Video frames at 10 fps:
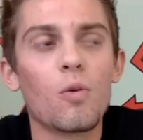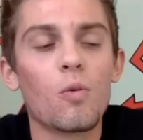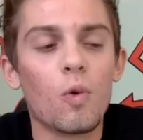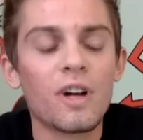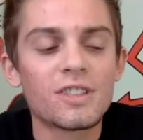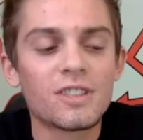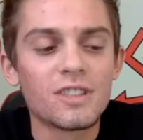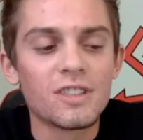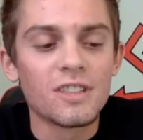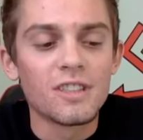
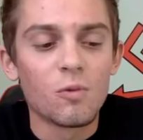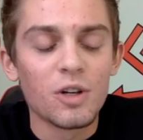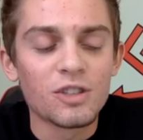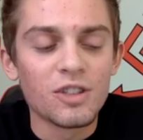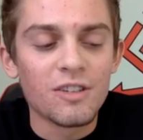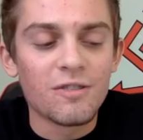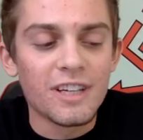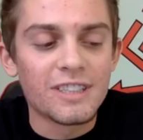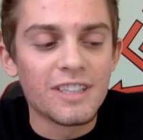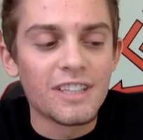What's what's your
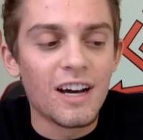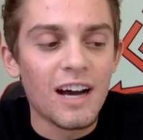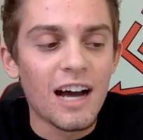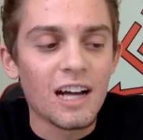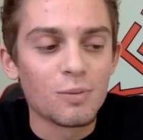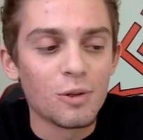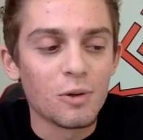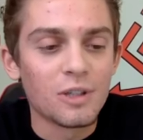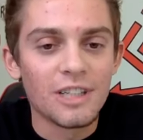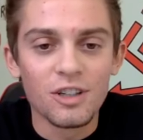advice to young
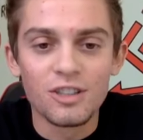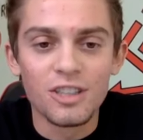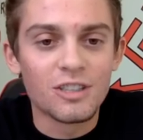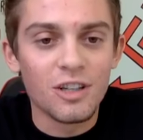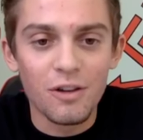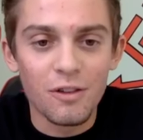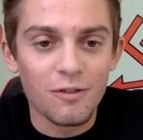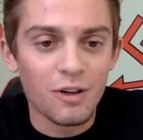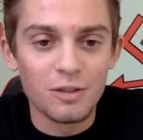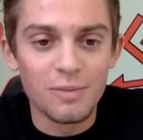entrepreneurs that are just starting their
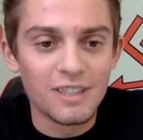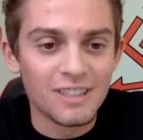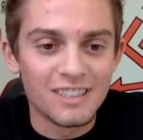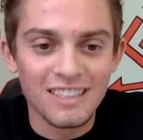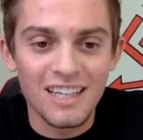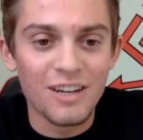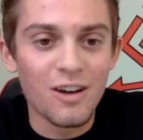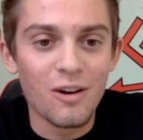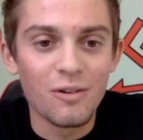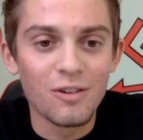first business? Because I
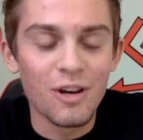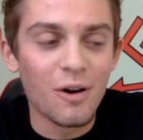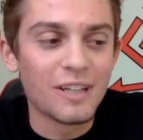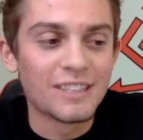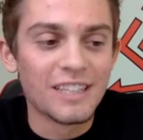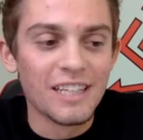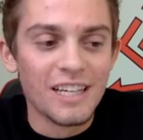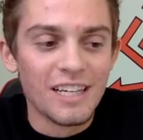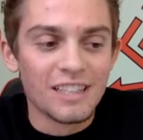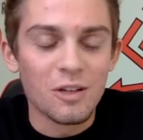know, you know, it's
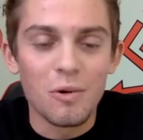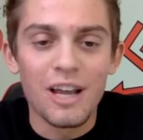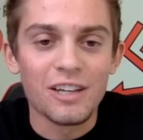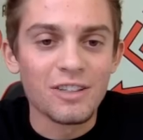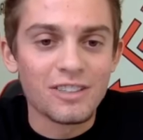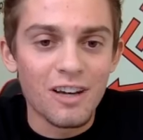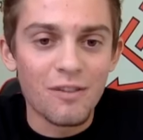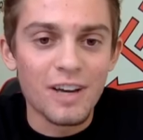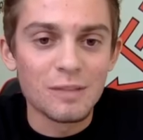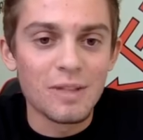someone like
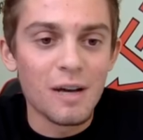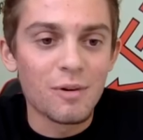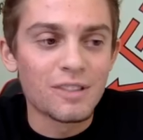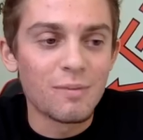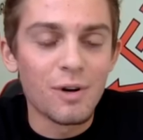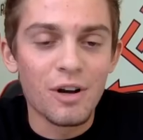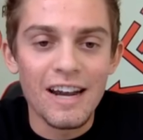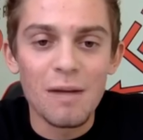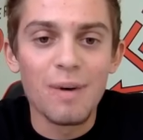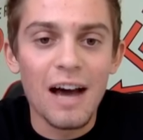yourself has been able to build an
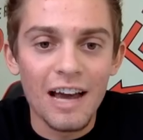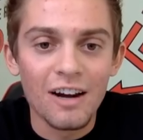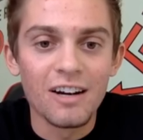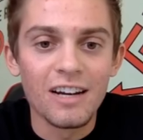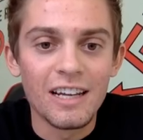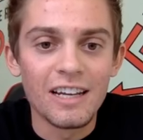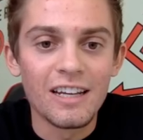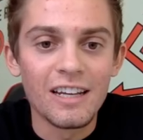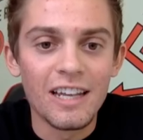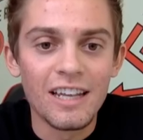empire
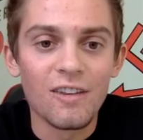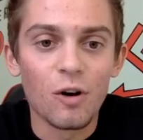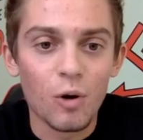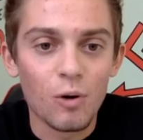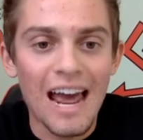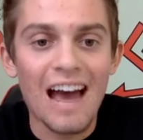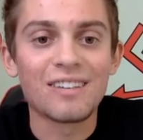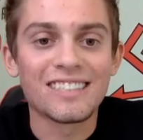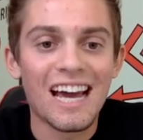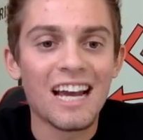in in their world
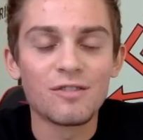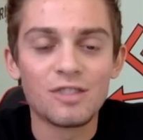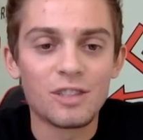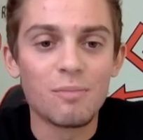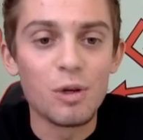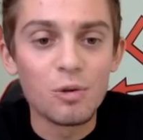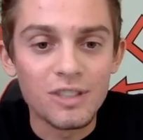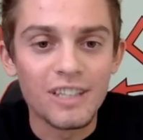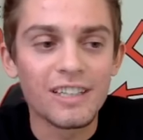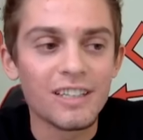outside of just
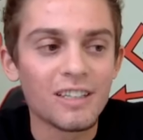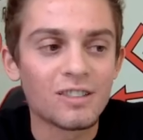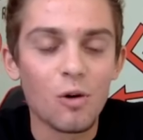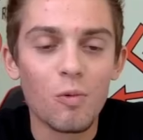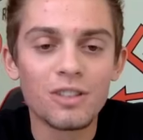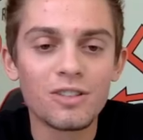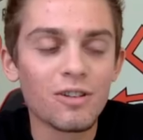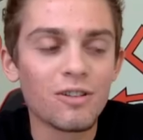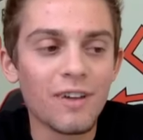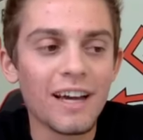music. So what's
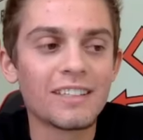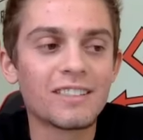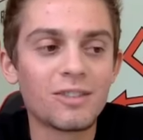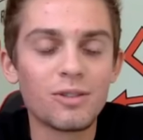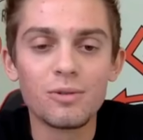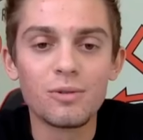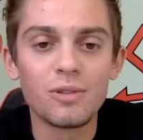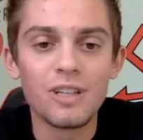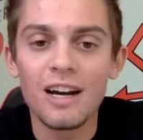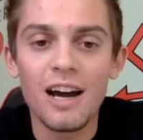your advice to
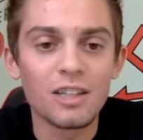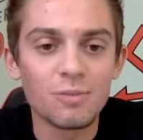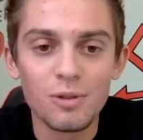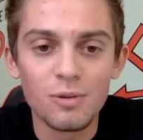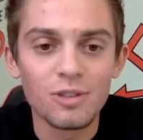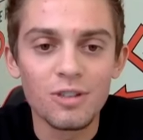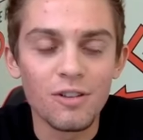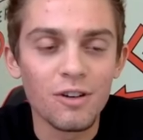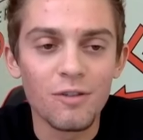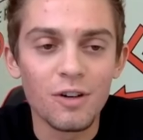young entrepreneurs
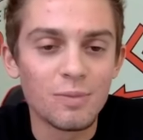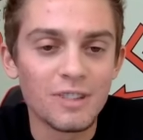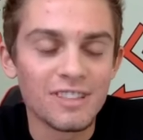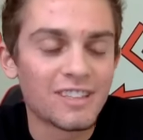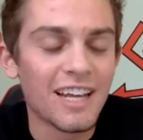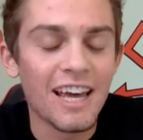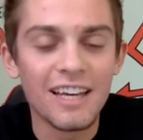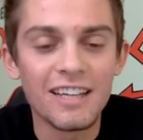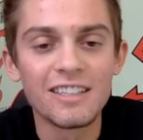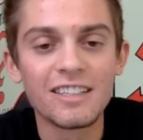starting their first business today?